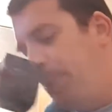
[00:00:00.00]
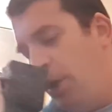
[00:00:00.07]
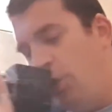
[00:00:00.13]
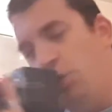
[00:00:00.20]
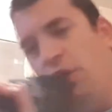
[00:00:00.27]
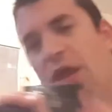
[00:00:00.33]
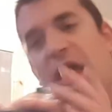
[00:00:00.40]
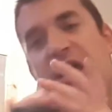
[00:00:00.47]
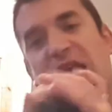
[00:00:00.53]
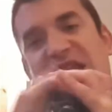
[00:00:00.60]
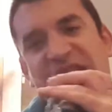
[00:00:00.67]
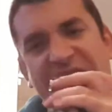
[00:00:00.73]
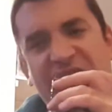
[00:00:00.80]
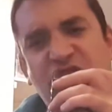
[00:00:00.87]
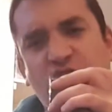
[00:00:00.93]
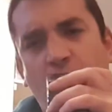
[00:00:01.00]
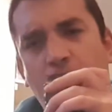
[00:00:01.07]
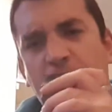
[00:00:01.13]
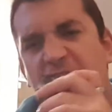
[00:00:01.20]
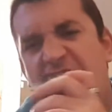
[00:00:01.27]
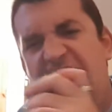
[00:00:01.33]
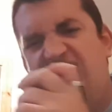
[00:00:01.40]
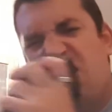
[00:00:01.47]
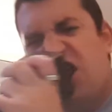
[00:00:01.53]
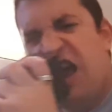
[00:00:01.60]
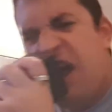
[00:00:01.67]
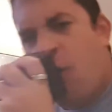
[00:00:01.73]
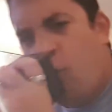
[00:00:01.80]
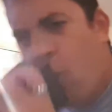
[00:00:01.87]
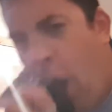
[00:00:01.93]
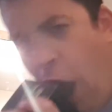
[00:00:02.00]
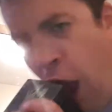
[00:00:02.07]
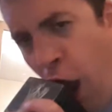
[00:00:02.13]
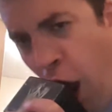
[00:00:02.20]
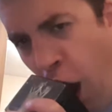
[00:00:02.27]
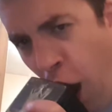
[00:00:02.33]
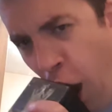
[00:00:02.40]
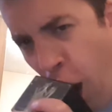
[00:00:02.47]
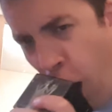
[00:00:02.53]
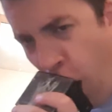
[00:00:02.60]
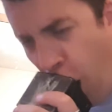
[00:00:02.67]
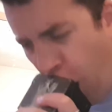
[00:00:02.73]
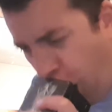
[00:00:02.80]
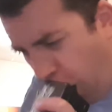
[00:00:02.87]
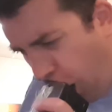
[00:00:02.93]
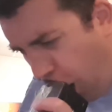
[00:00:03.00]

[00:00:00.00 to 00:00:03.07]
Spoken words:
button. Because next up is the Raw